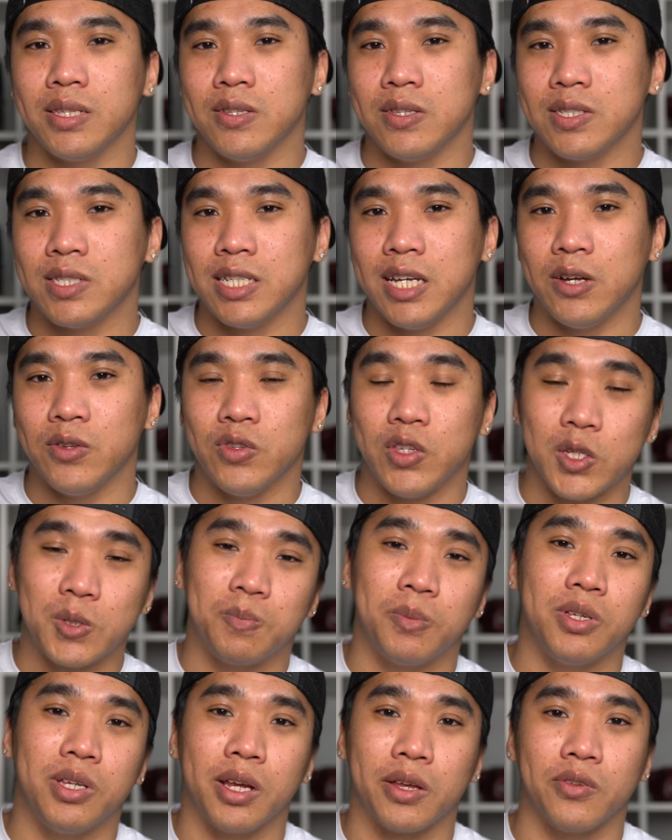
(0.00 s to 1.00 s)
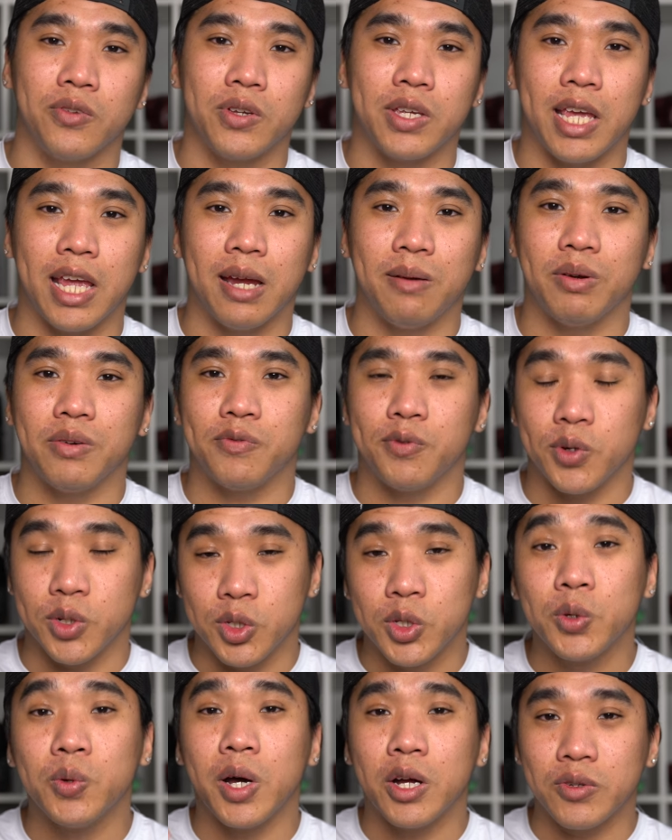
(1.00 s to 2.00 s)
to sell this particular camera for
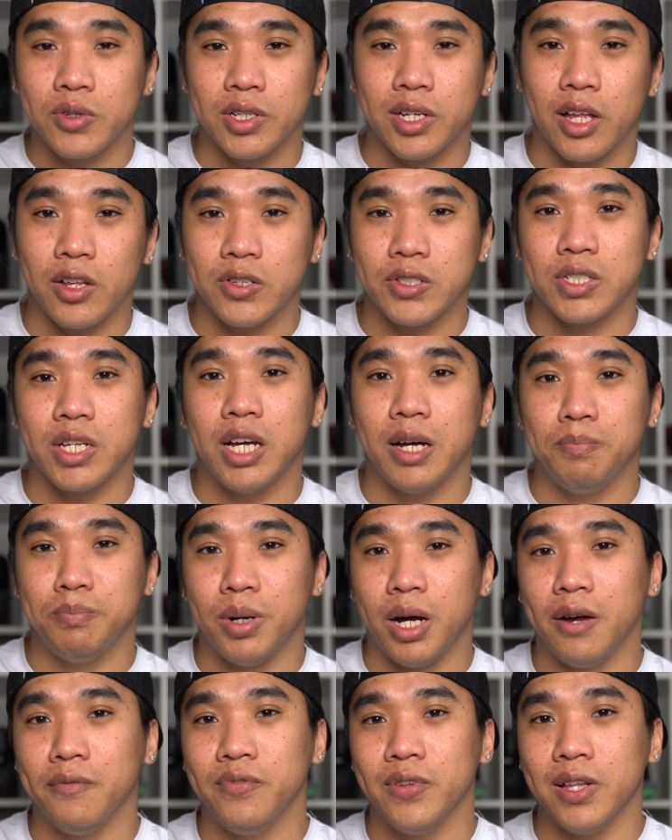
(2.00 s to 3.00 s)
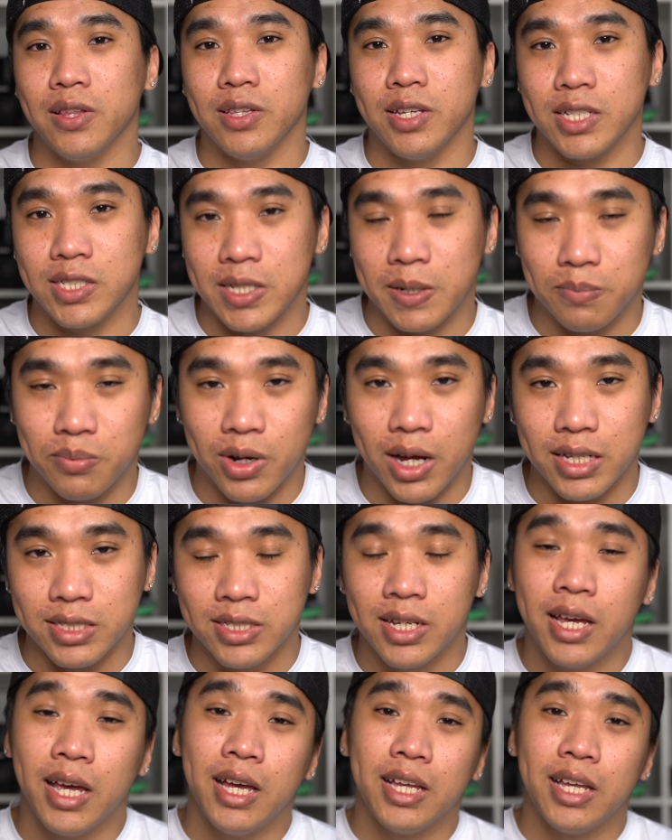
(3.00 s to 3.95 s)
$200 above the listing price.